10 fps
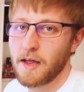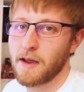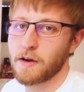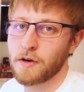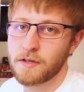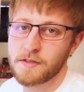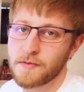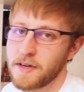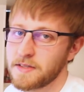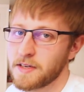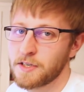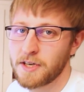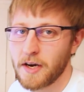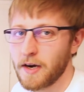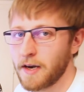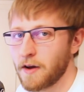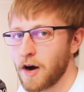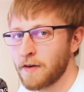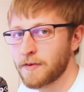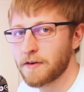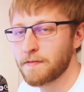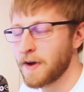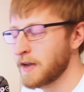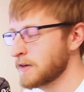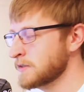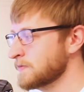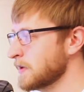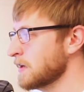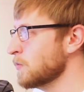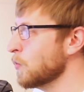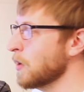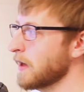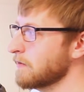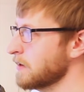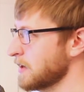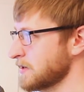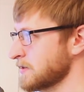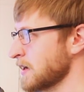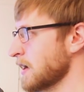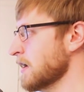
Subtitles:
Encourage friends to share it, offer a finder's fee, whatever it is.